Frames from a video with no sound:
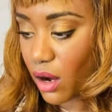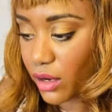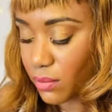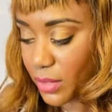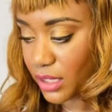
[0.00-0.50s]

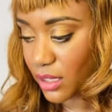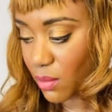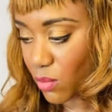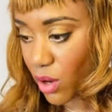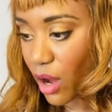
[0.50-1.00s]
arguments
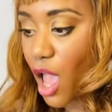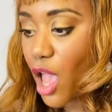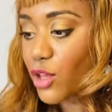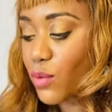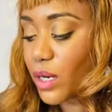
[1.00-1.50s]
anymore.
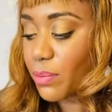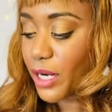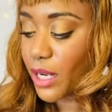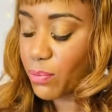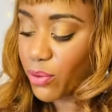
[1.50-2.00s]
You want to
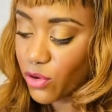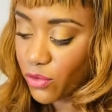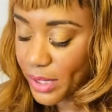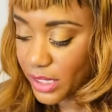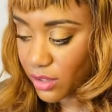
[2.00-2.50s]
bring
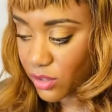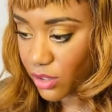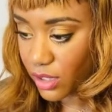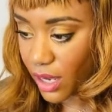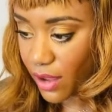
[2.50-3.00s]
improvements into
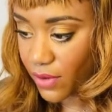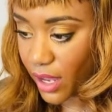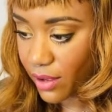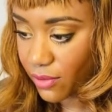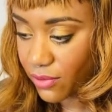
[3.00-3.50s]
your love
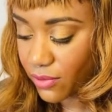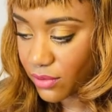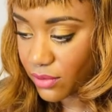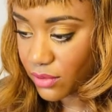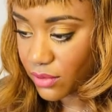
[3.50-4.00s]
life.
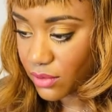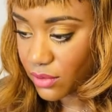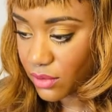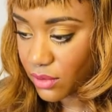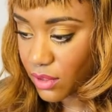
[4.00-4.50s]

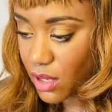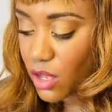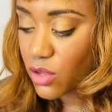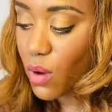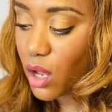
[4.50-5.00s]

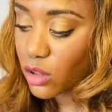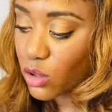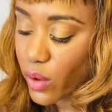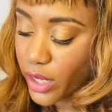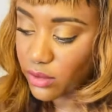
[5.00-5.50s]
You want
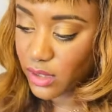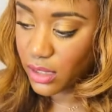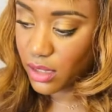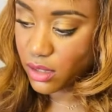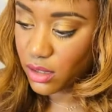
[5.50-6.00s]

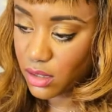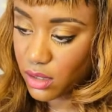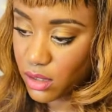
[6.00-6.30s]
loyalty.